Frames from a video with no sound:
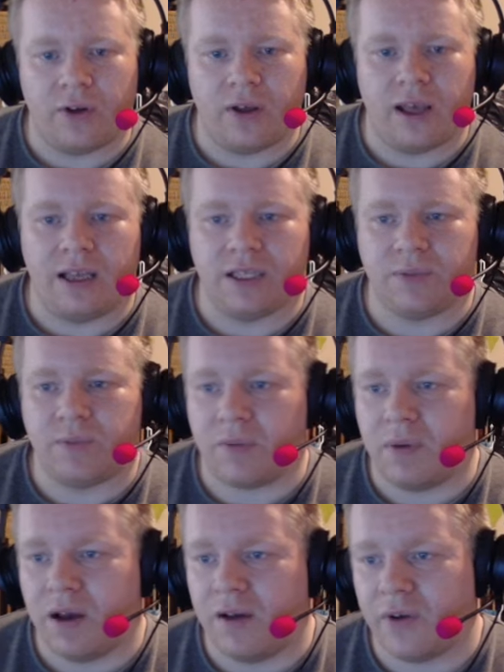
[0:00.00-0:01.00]
a spec
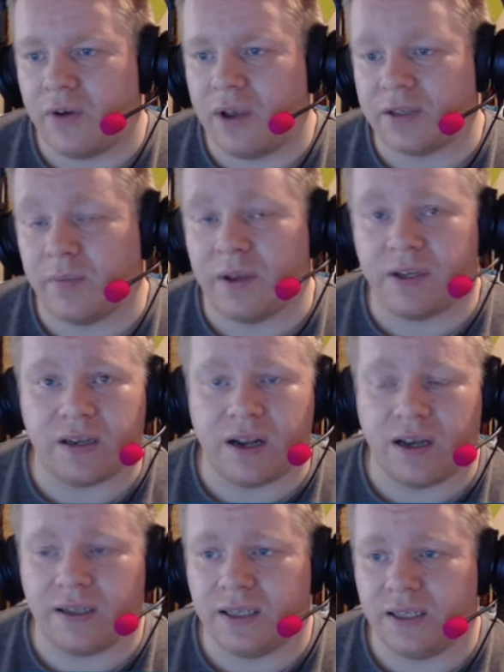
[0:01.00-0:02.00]
part vote, as I mentioned
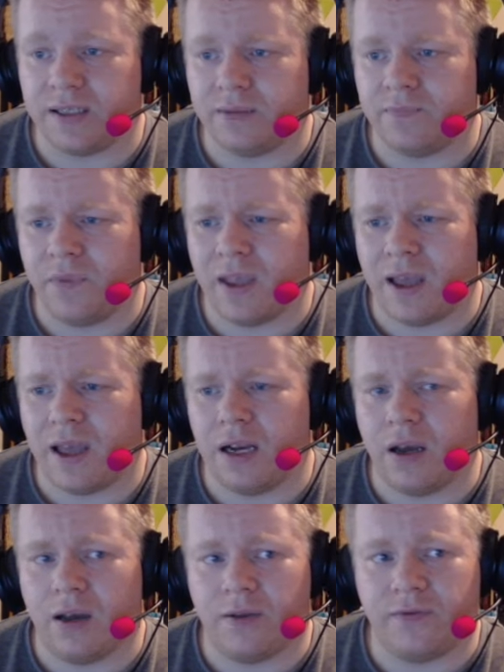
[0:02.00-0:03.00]
last season, and
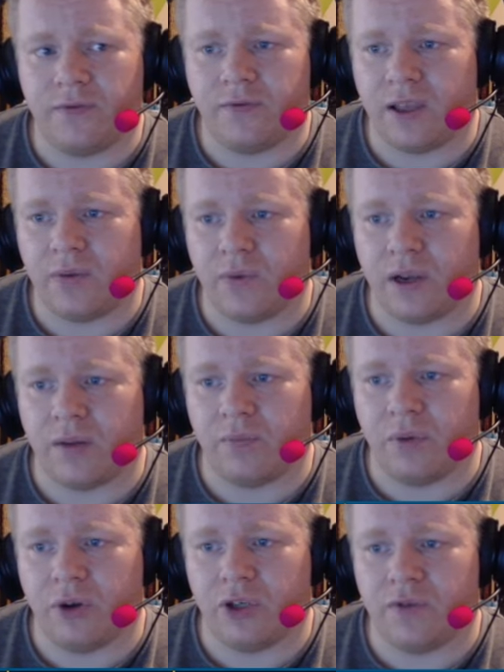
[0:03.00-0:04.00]
I think we're going to
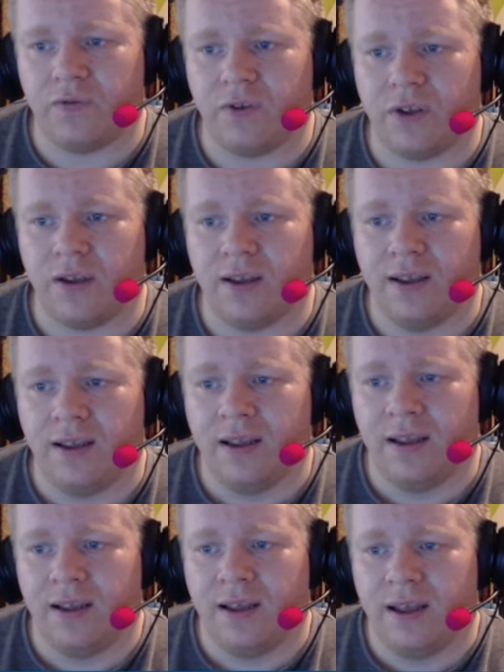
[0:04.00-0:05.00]
push for
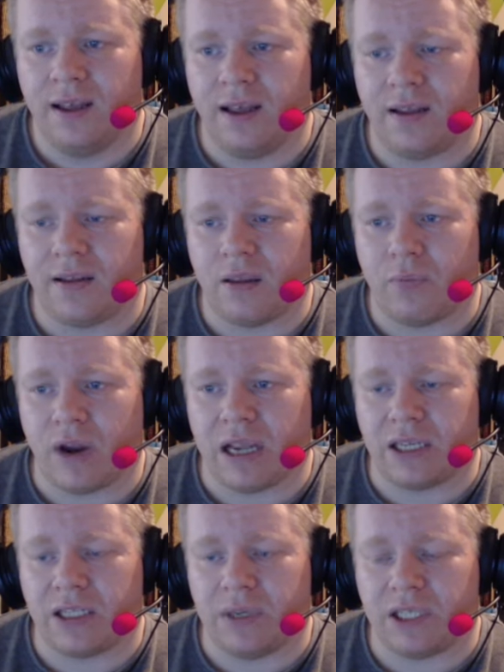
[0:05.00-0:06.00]
the
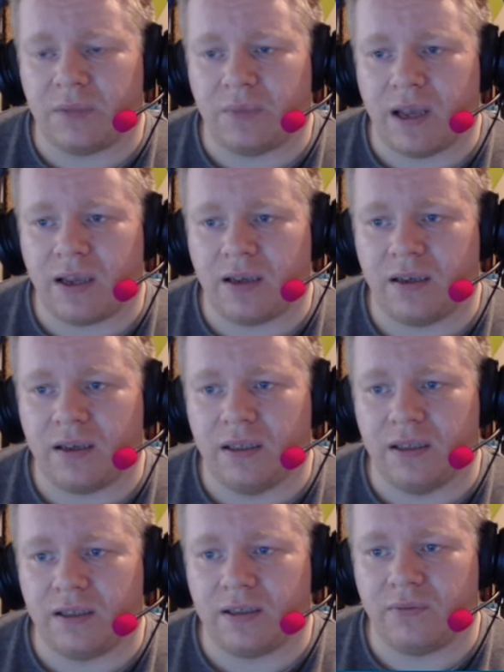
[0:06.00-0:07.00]
brakes to be spec,
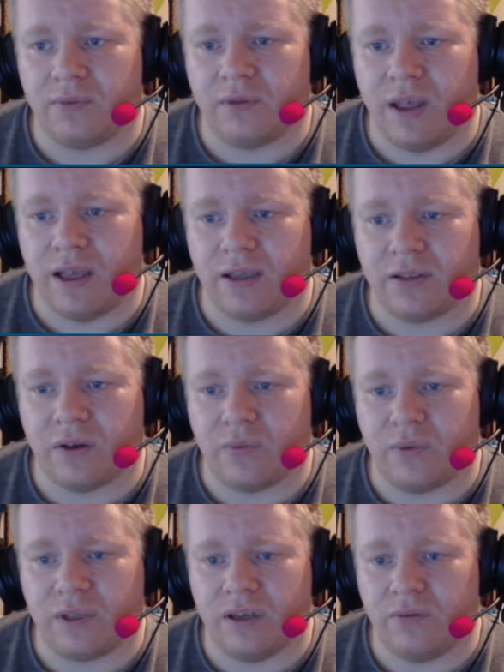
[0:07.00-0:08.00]
because with this,
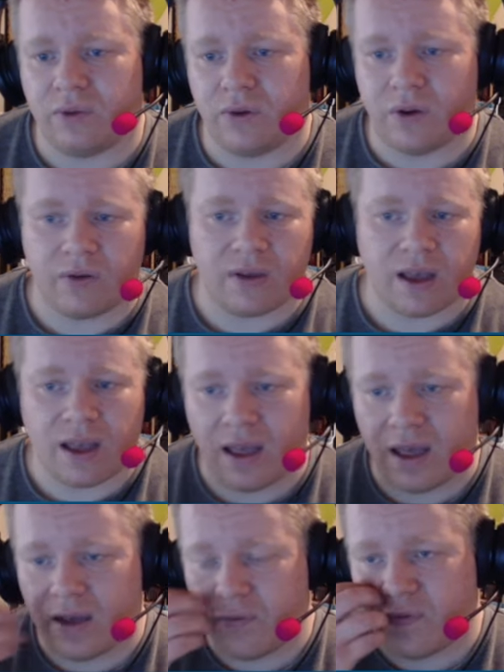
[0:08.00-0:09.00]
we're still doing okay
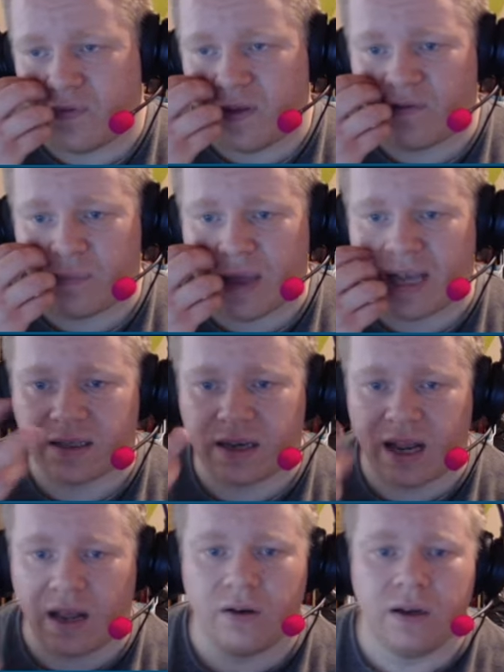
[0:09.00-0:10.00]
here, 5th best
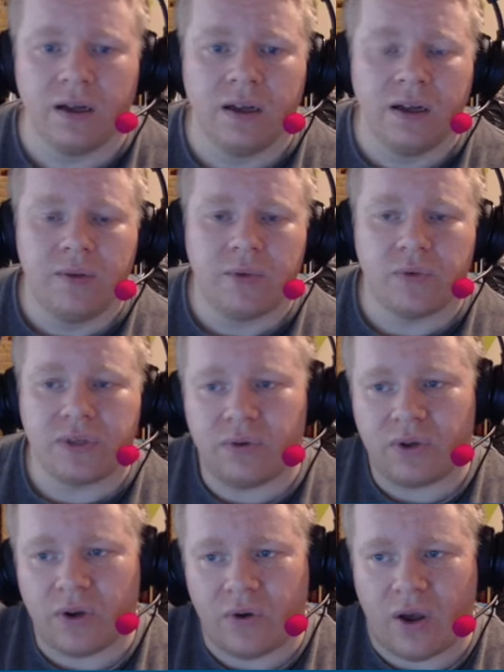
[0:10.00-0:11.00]
now, but we're still
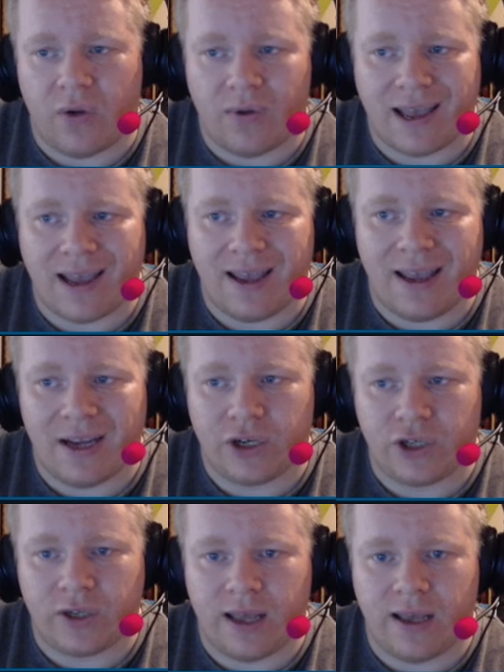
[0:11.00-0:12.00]
doing
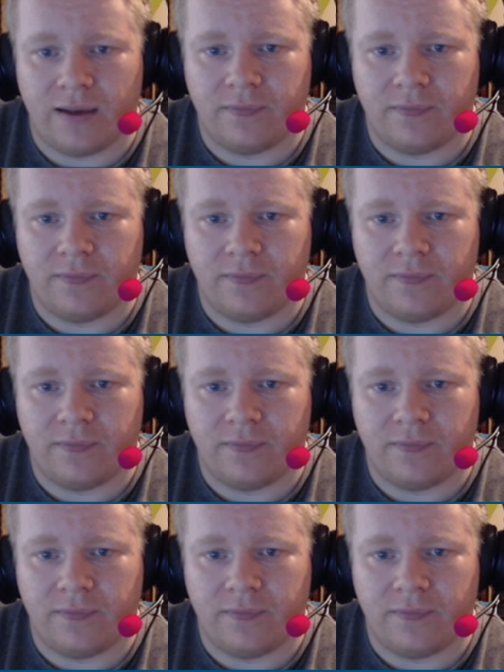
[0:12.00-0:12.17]
okay-ish there.